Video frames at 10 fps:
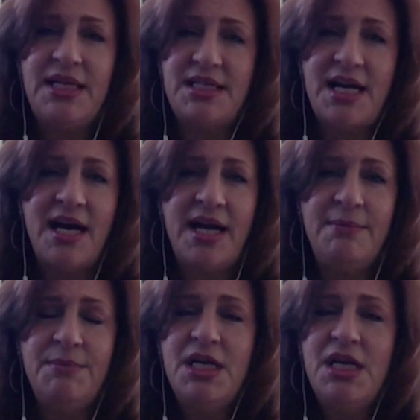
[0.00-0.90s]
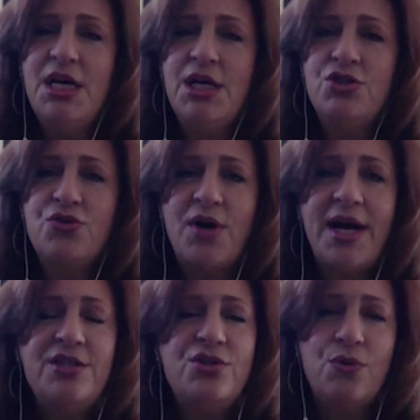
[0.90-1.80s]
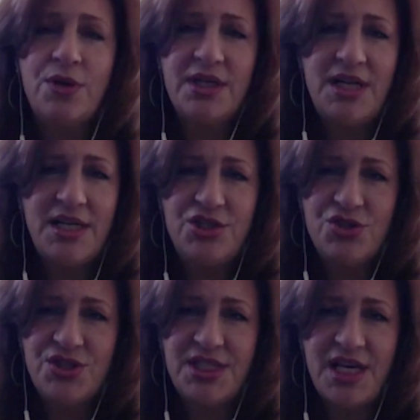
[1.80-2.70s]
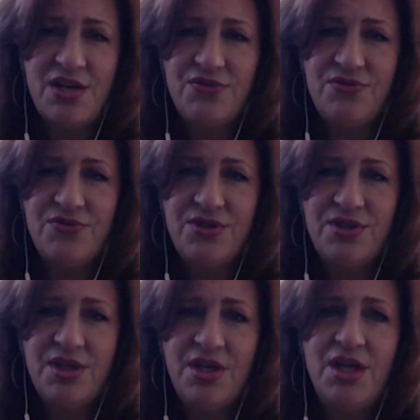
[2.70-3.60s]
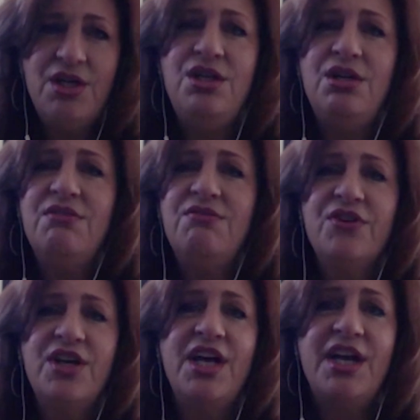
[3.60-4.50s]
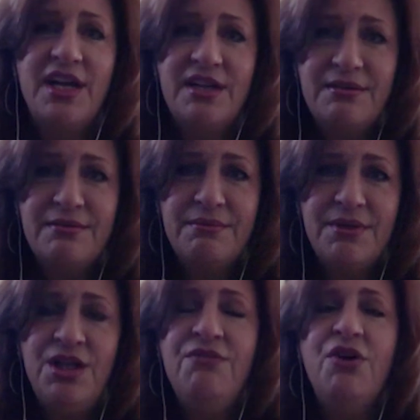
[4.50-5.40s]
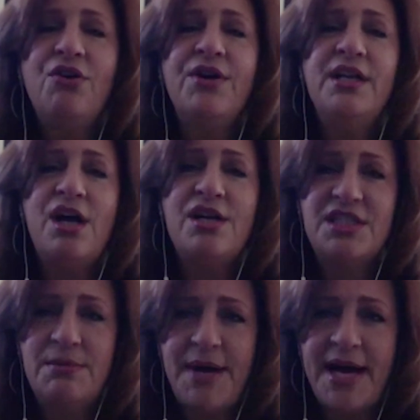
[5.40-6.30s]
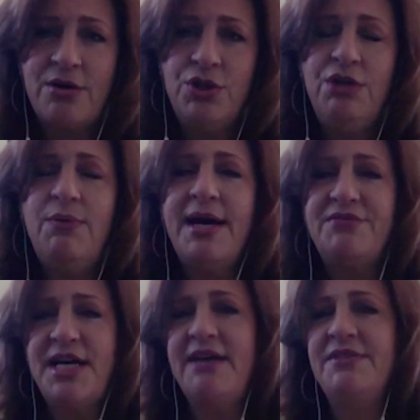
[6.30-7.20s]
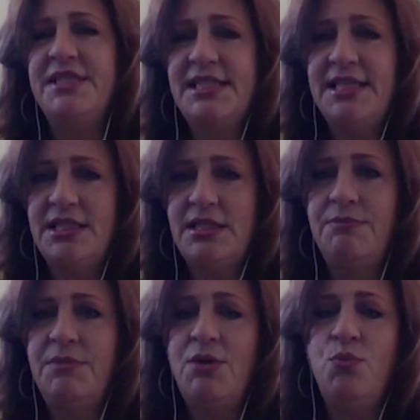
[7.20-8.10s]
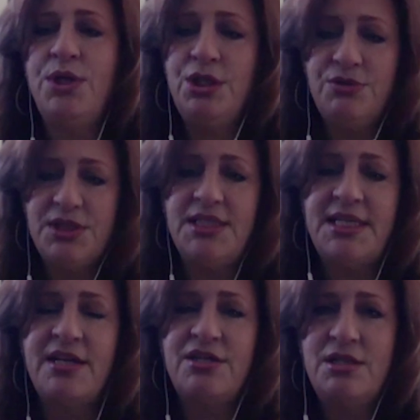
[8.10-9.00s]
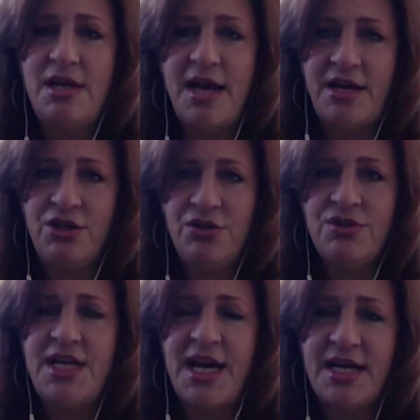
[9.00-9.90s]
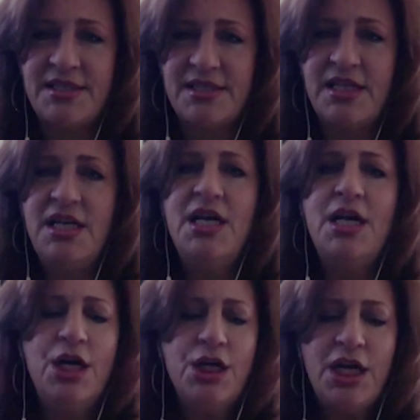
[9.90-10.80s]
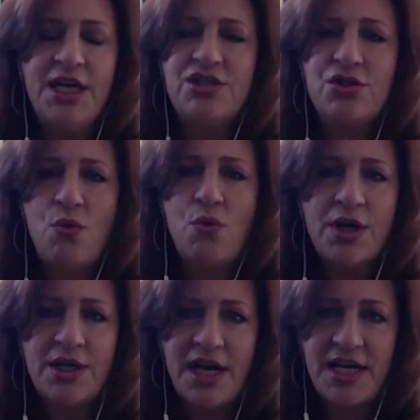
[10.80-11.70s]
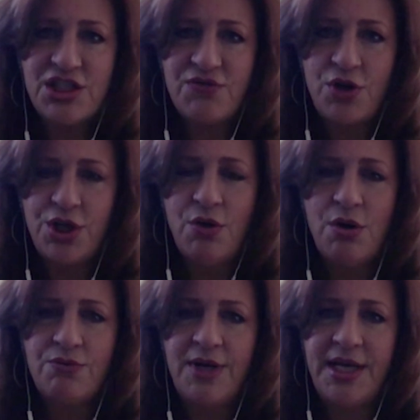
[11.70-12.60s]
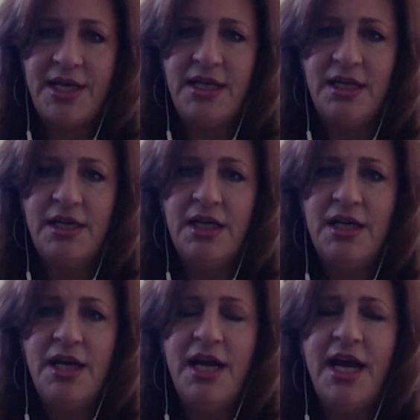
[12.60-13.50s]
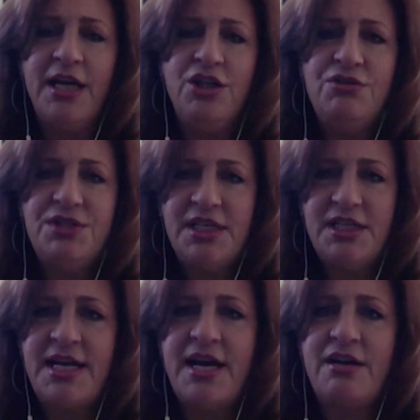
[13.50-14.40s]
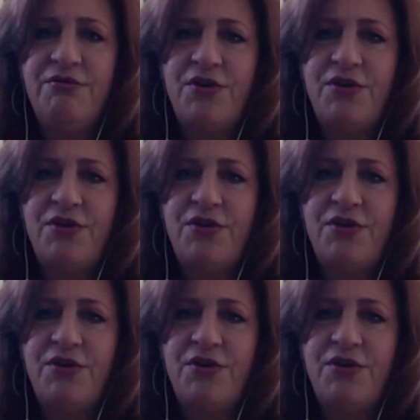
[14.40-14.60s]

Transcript: time trying to organize yourself, you can forget it. You've already lost the battle. You have to have a system that when you sit down at your desk, it's organized for you already. And you sit down you